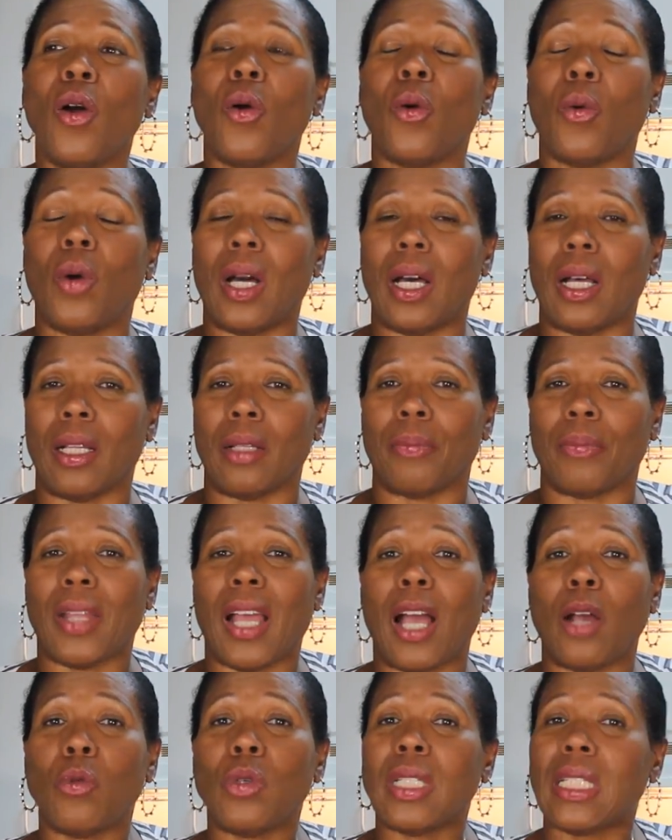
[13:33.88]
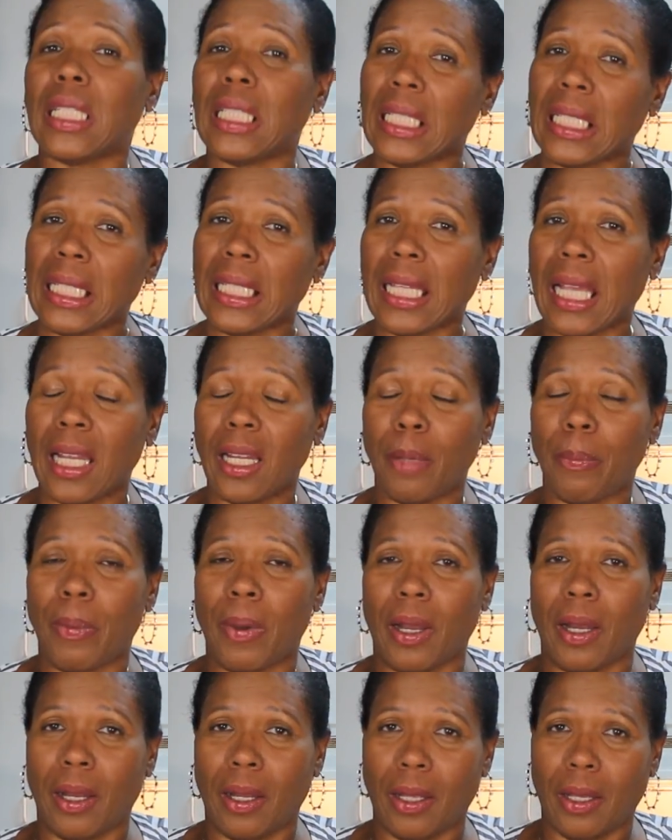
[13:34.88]
Well, I was looking that up
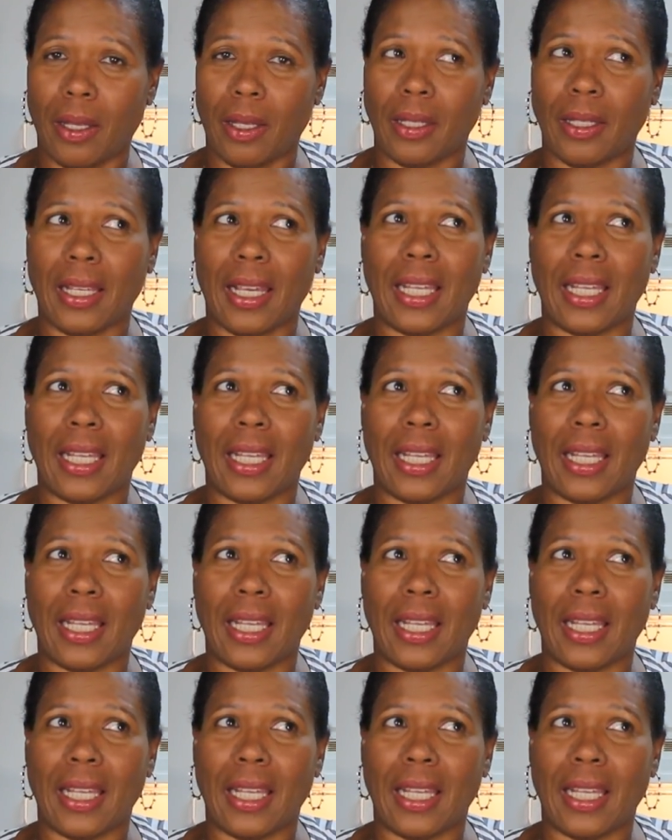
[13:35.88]
online,